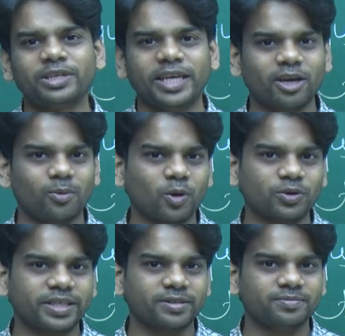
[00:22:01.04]
be taking
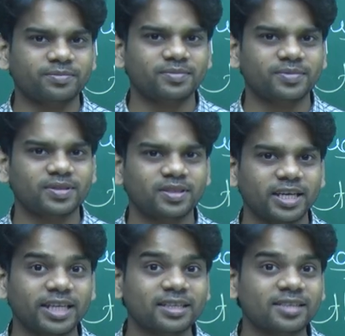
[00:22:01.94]
about
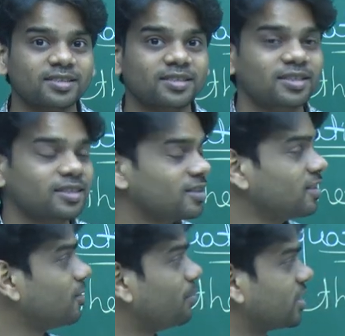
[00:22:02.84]
in this
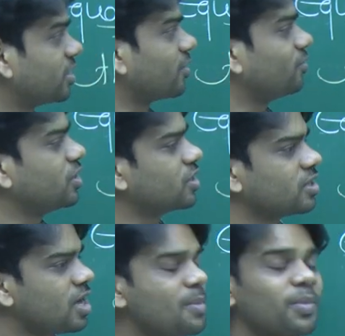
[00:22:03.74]
basic
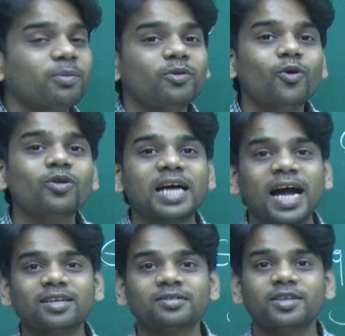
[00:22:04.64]
definitions, but before
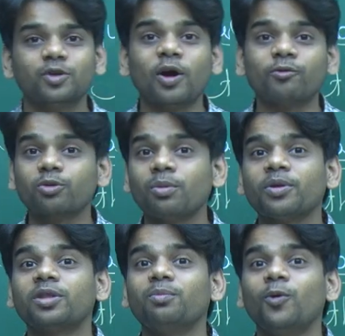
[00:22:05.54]
that, you have to
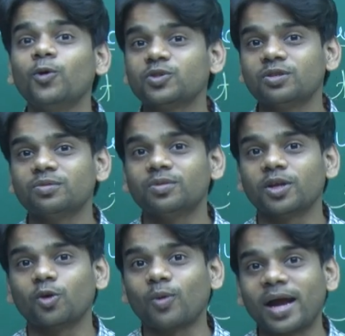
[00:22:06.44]
remember the most
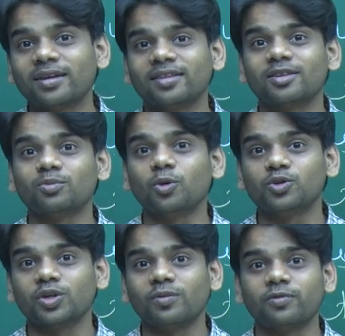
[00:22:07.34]
required thing, that the
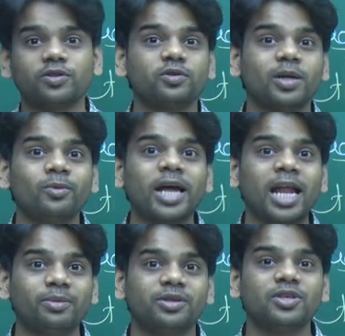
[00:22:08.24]
most three one. First,
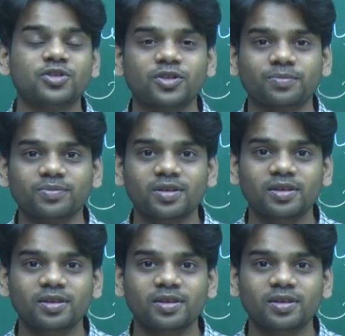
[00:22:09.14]
thermodynamic system.